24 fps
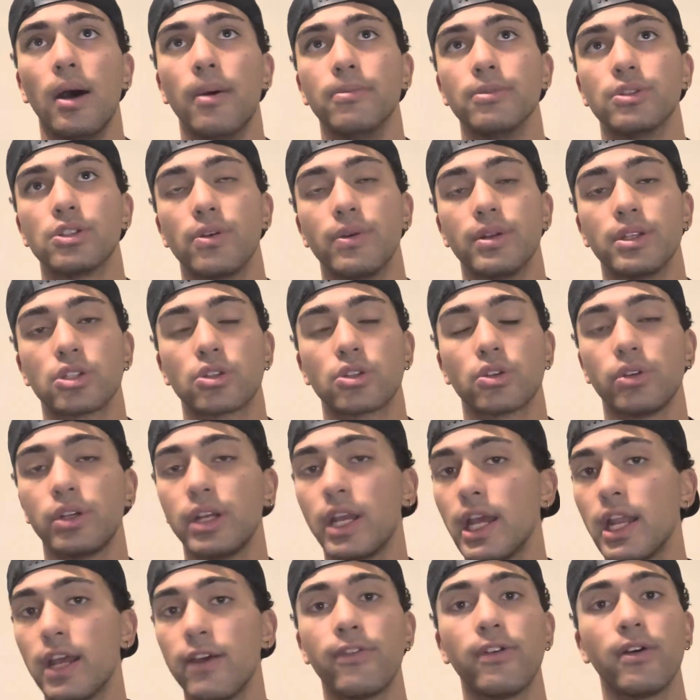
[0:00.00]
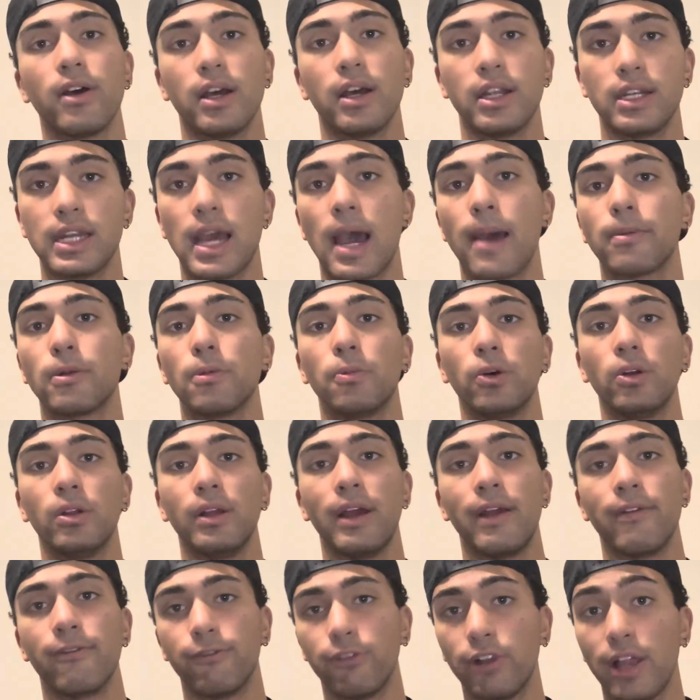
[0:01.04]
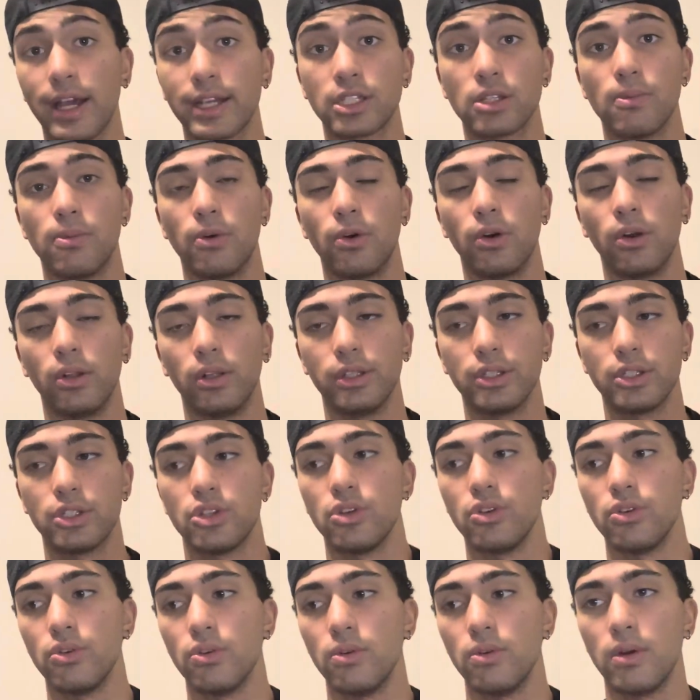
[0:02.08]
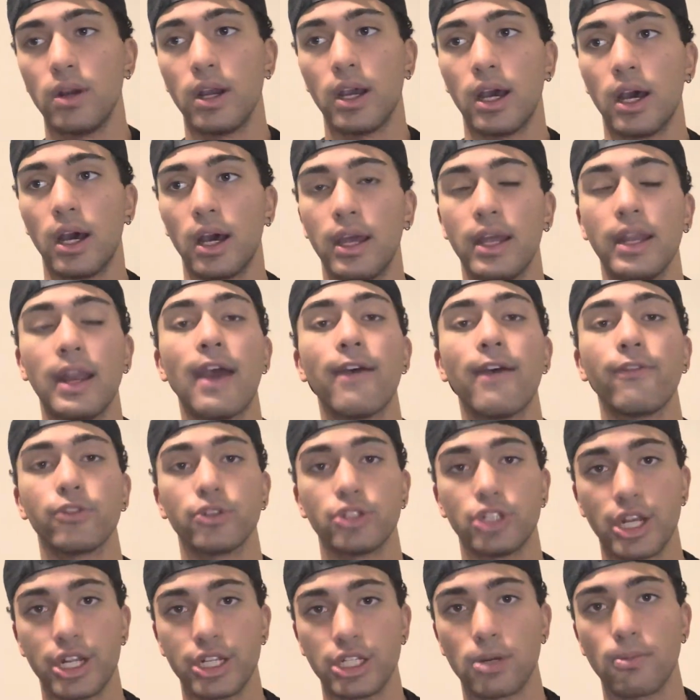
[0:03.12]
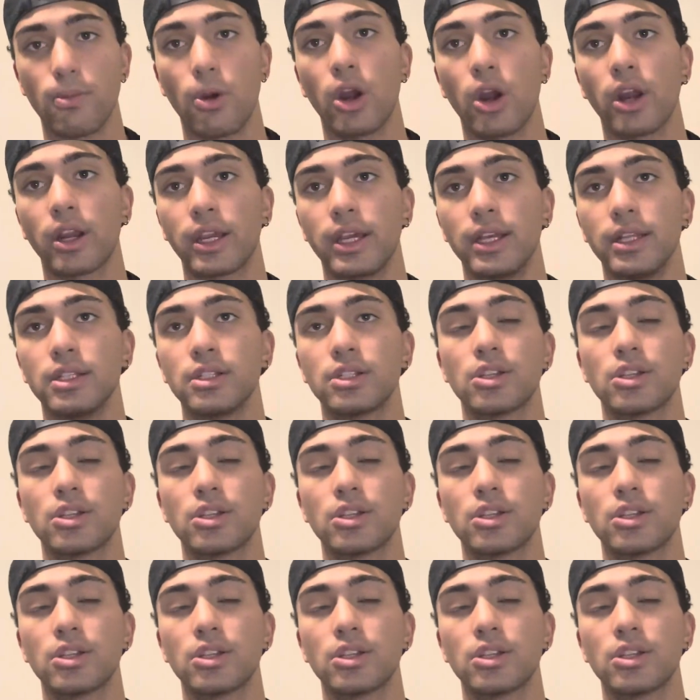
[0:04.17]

So it's creative, adaptable, and flexible to an ever-changing market.